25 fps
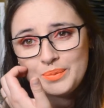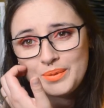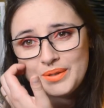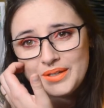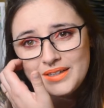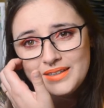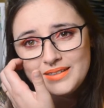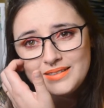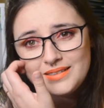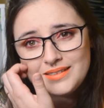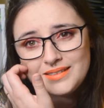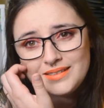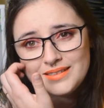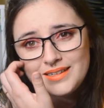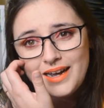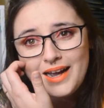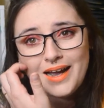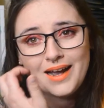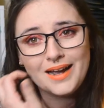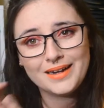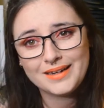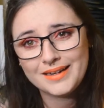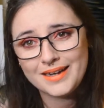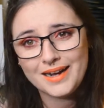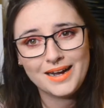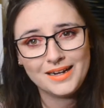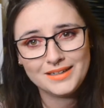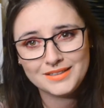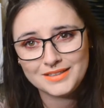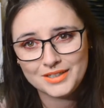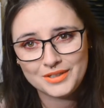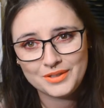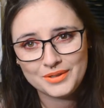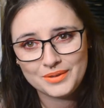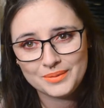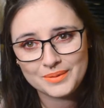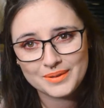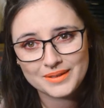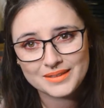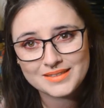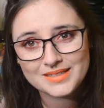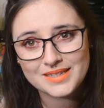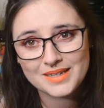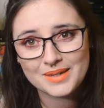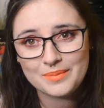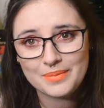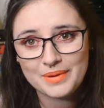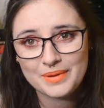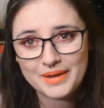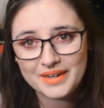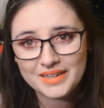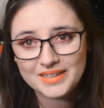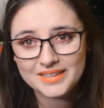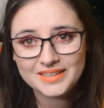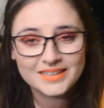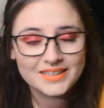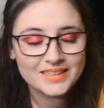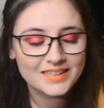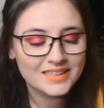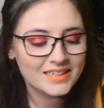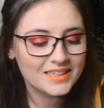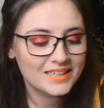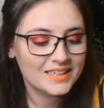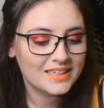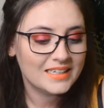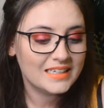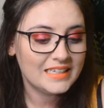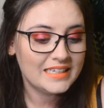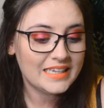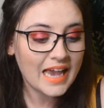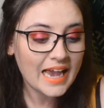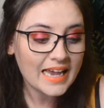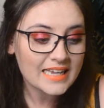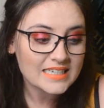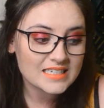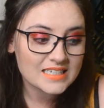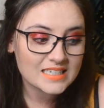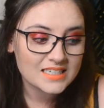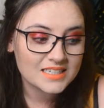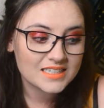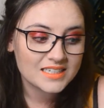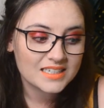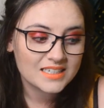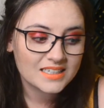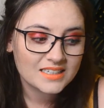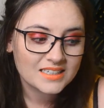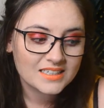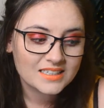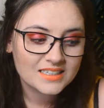because I can't tell you when it's going to be yet.